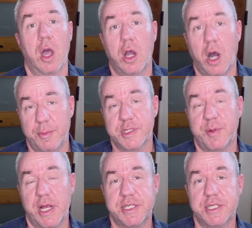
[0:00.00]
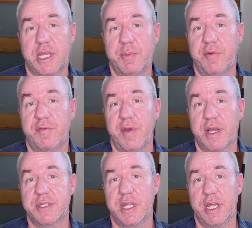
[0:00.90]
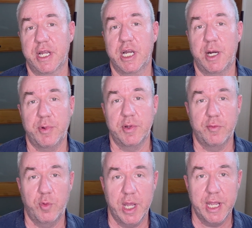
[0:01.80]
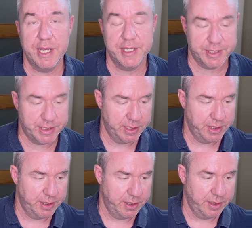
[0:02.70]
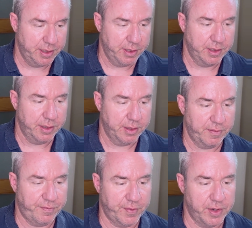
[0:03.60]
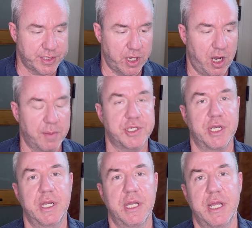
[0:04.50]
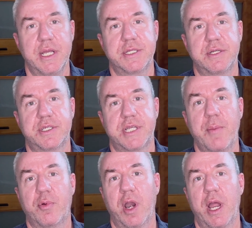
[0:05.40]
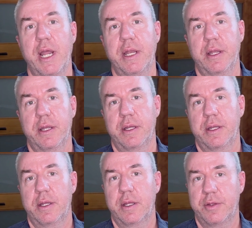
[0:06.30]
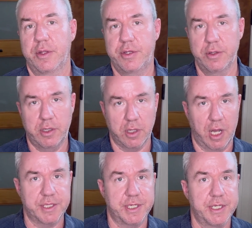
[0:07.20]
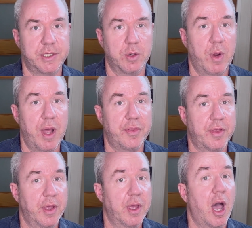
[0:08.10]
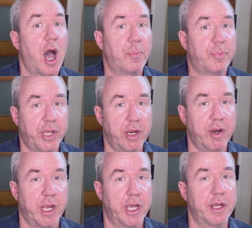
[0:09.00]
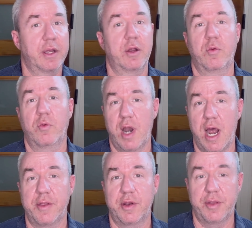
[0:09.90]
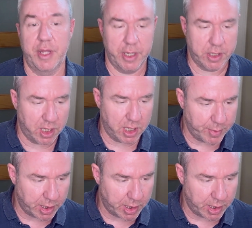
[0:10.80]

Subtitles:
Comma splices can be fixed in a couple of ways. The first option is to separate the two clauses with a period rather than a comma.